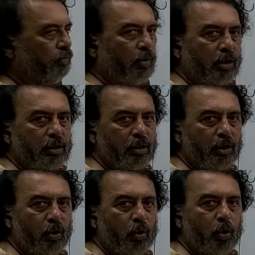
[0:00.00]
what
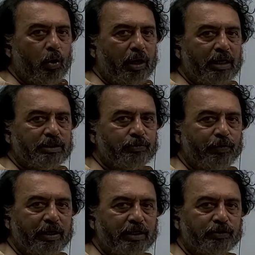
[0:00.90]
OLS
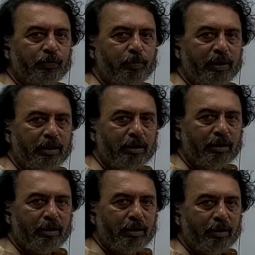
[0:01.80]
variance would
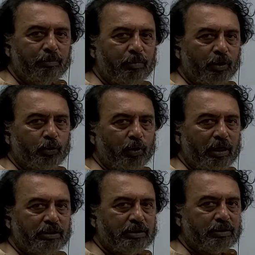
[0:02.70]
be, because
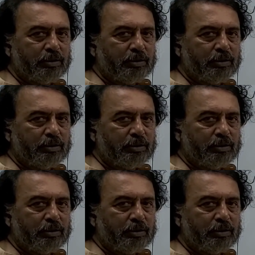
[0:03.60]
OLS